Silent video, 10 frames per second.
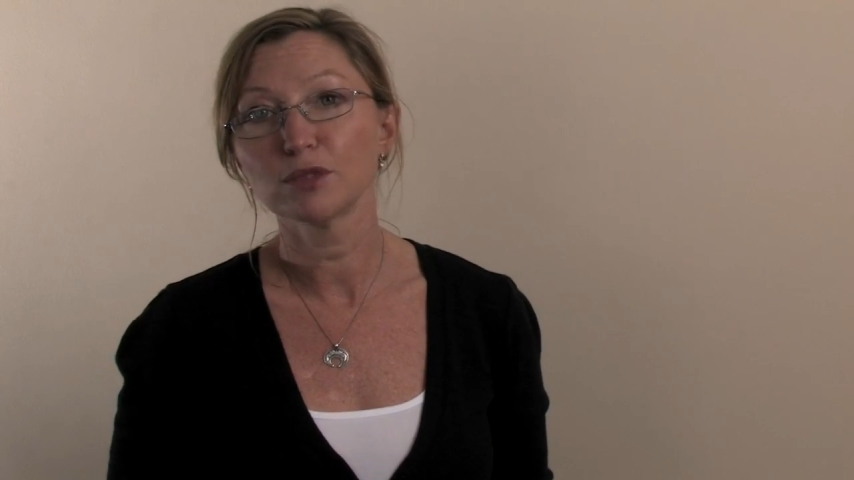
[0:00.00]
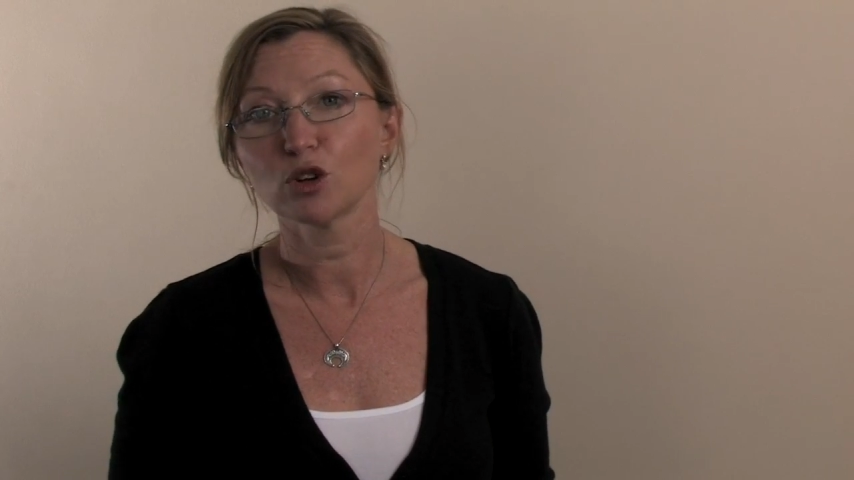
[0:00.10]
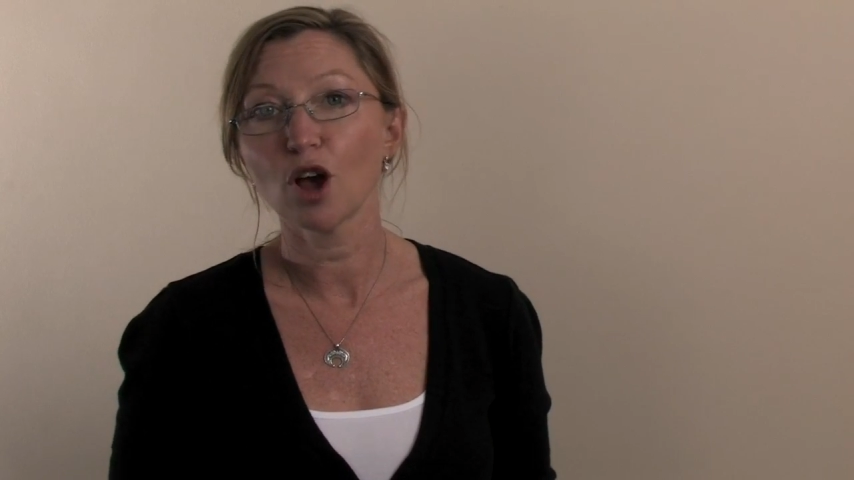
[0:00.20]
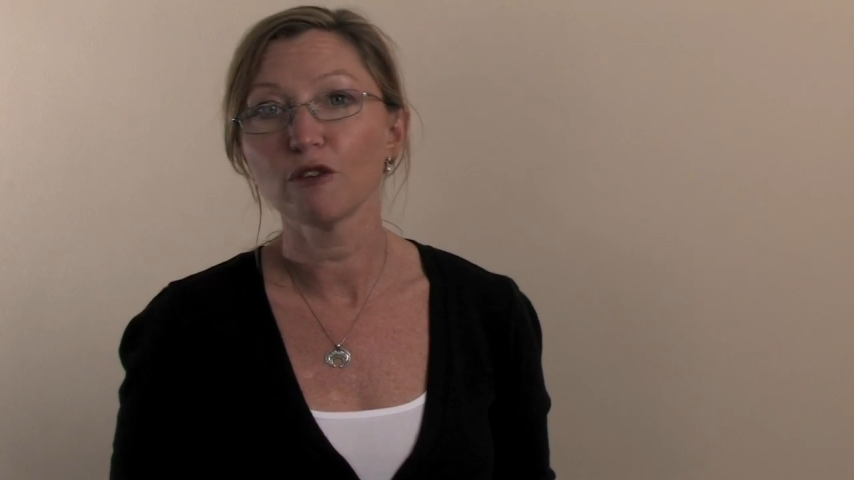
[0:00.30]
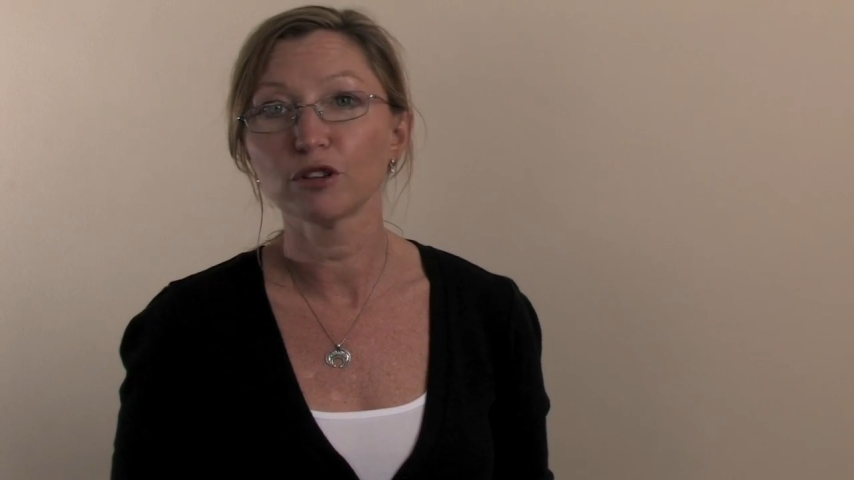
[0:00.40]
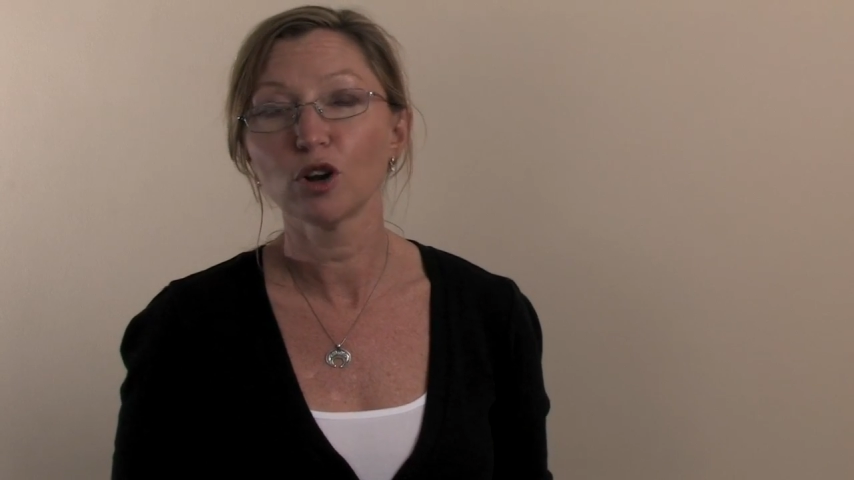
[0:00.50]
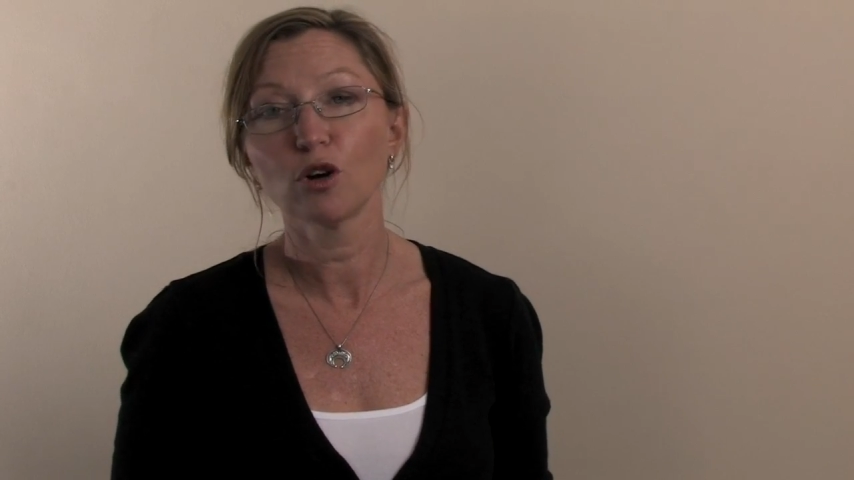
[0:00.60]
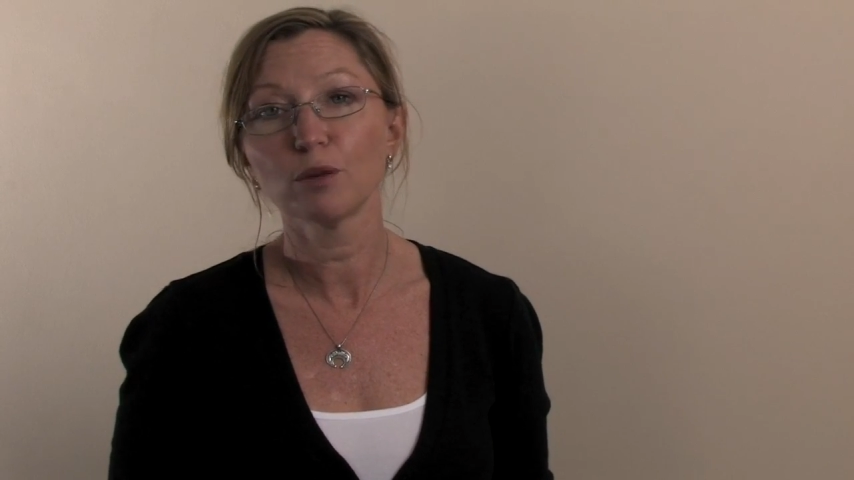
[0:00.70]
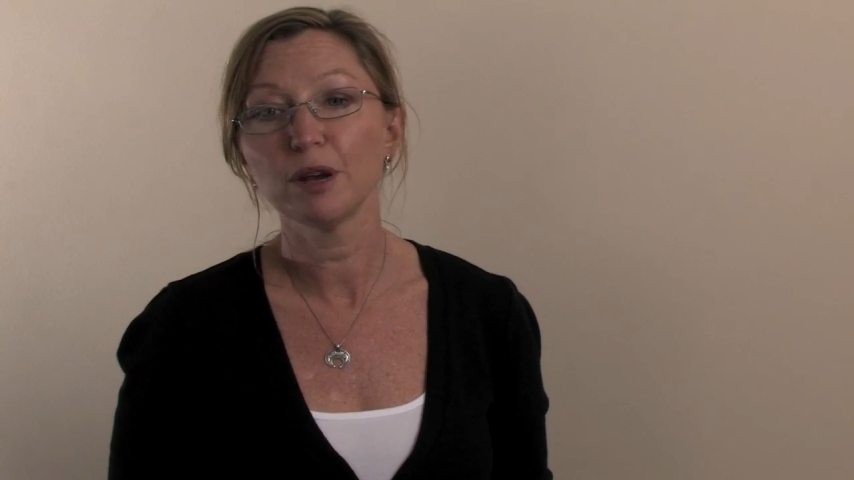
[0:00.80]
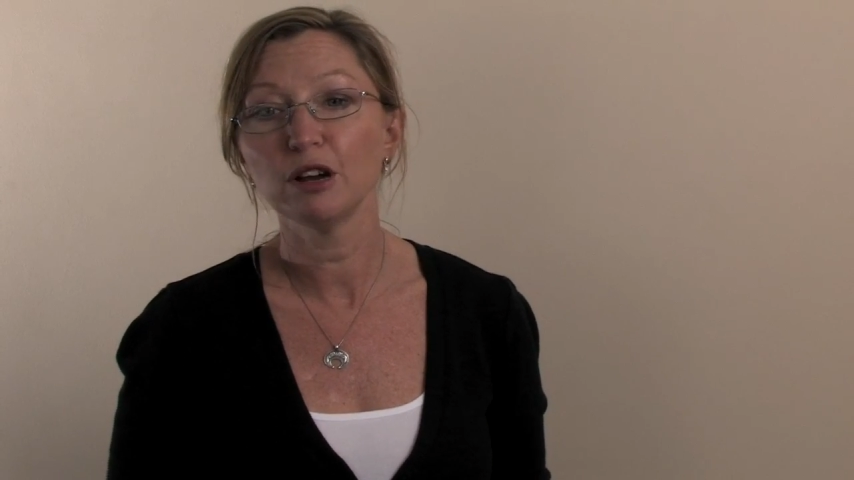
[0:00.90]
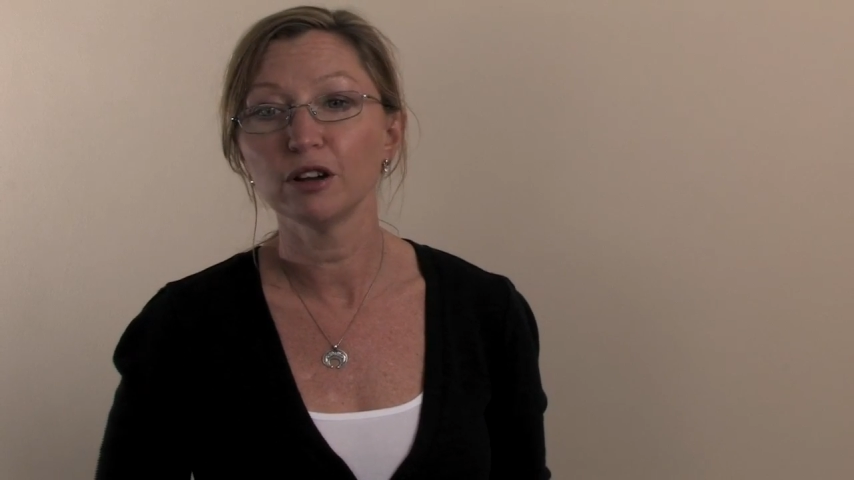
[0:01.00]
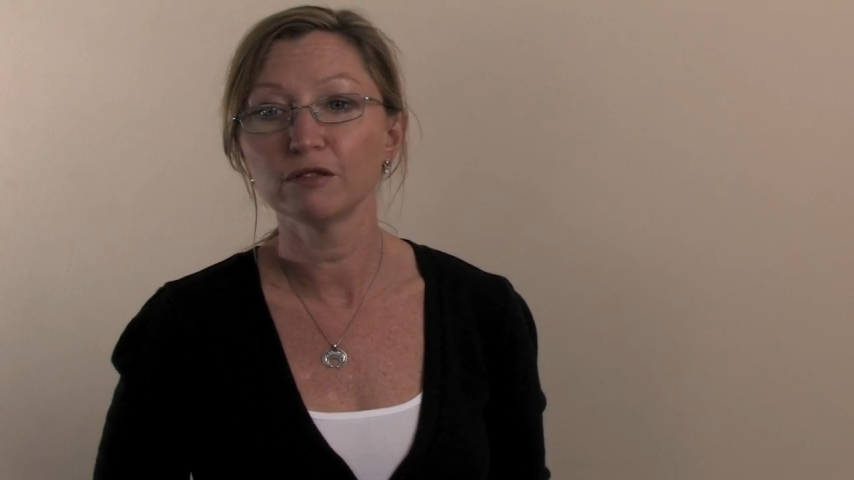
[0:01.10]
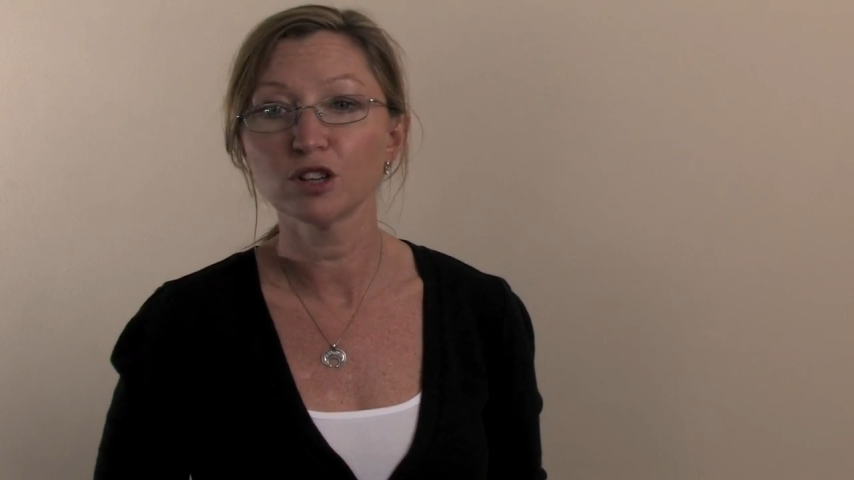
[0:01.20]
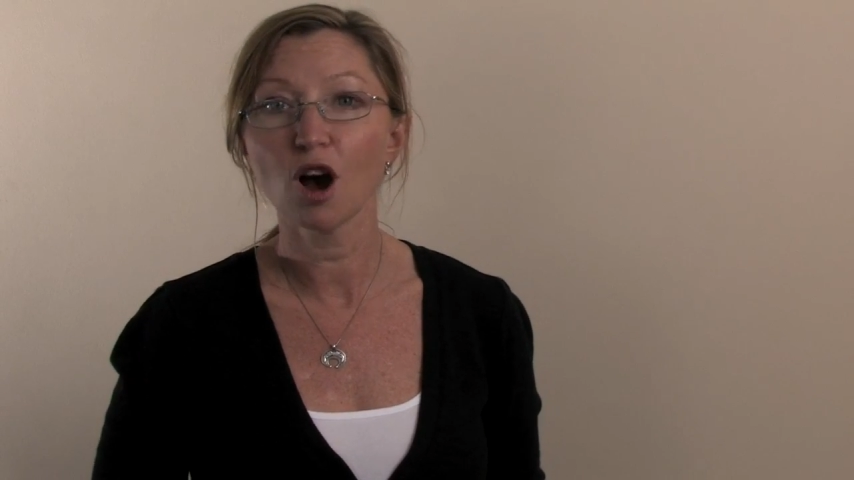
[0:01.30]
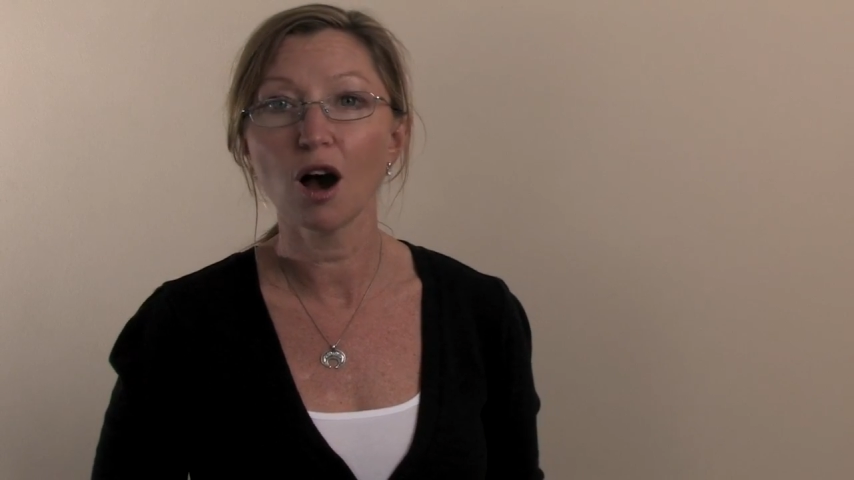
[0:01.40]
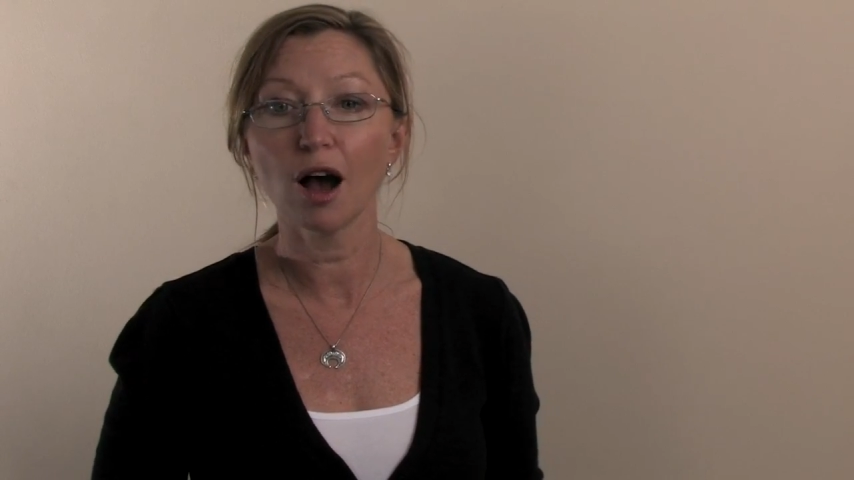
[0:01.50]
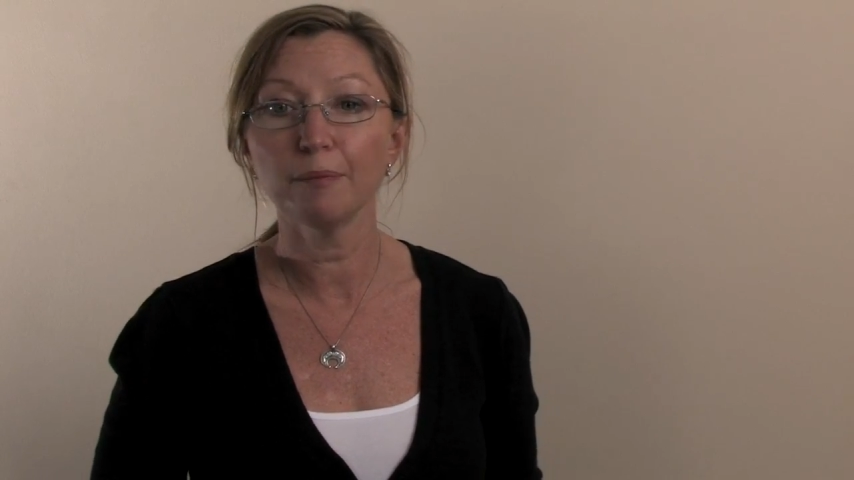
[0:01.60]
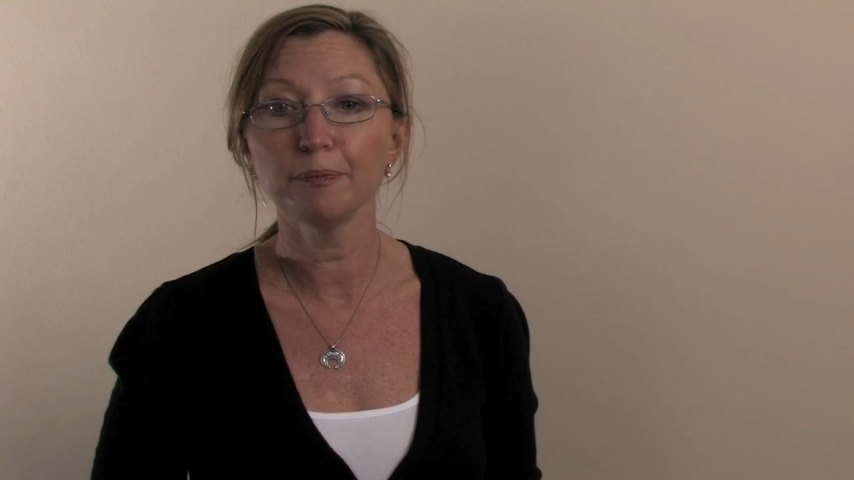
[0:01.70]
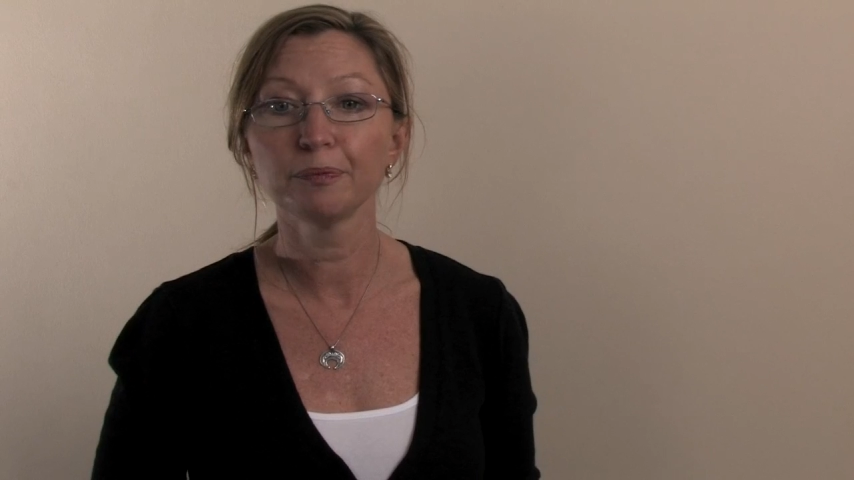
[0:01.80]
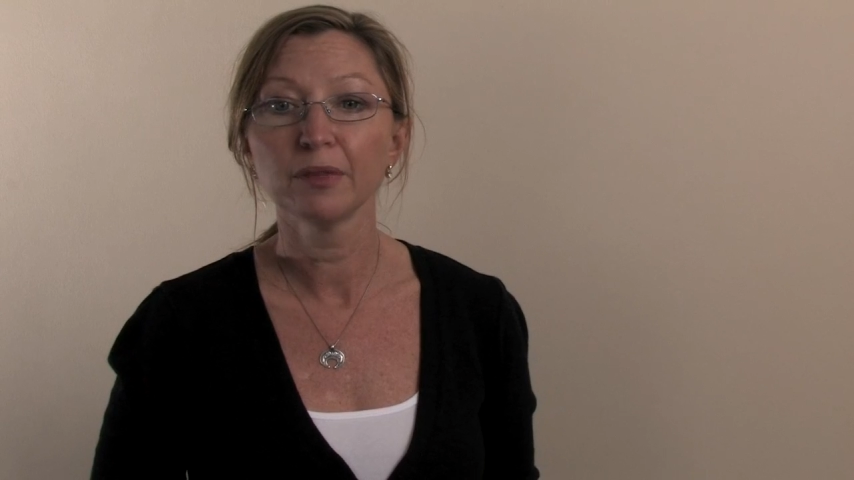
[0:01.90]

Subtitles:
on over a longer period of time,